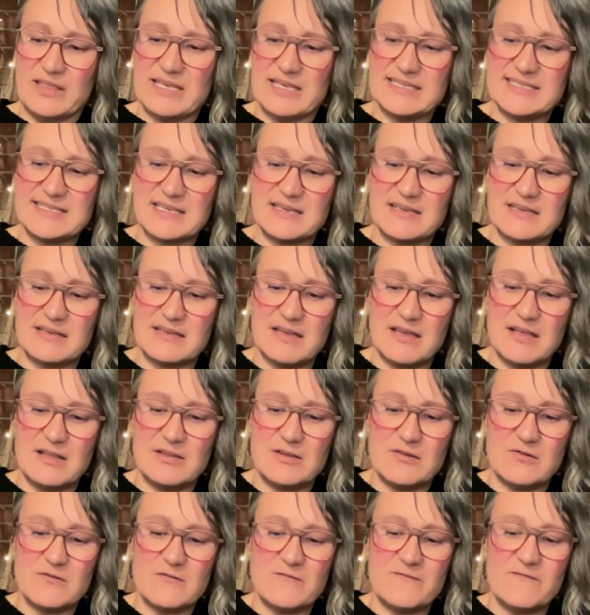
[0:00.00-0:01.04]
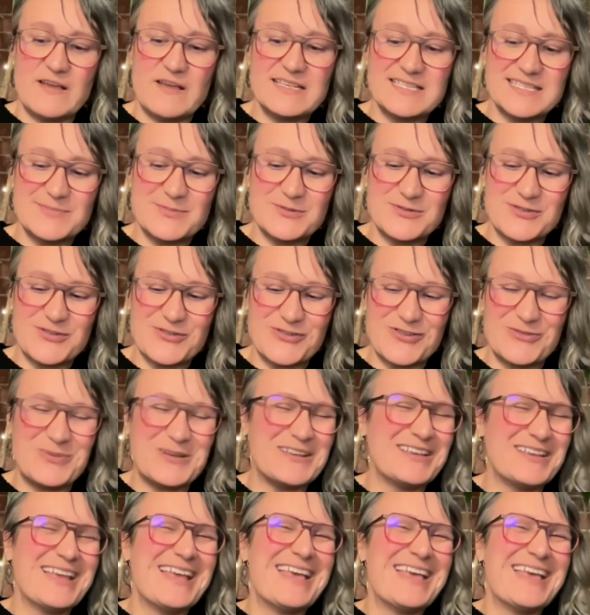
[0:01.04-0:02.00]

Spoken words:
There's a local Facebook group